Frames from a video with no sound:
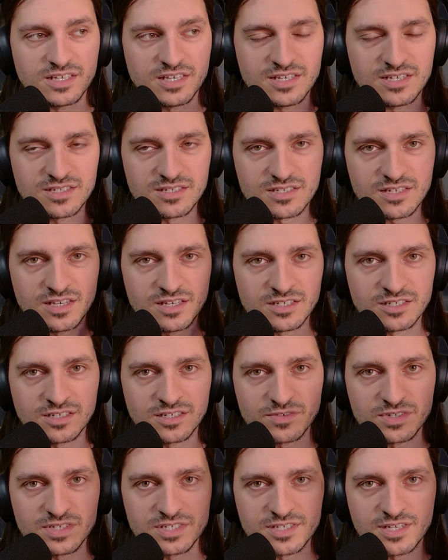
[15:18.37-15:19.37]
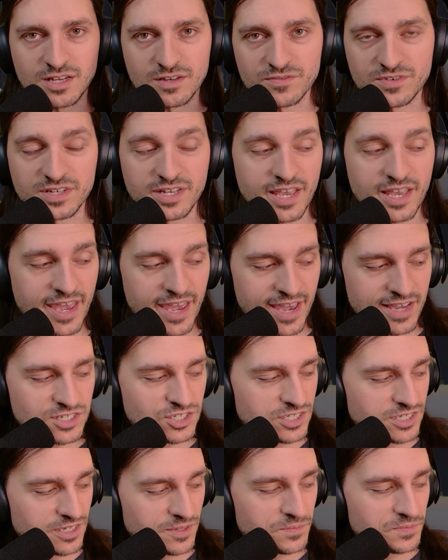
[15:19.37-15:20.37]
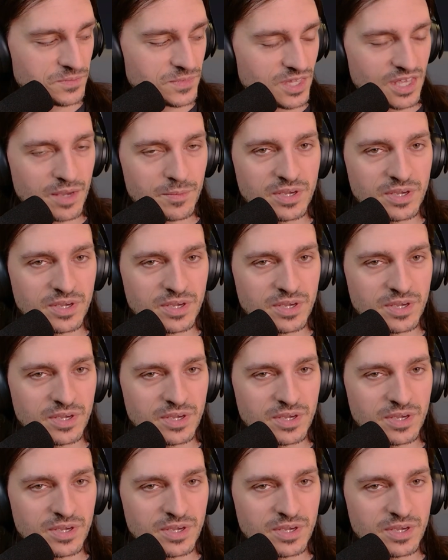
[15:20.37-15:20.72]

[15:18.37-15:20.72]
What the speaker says: is in and of itself an action.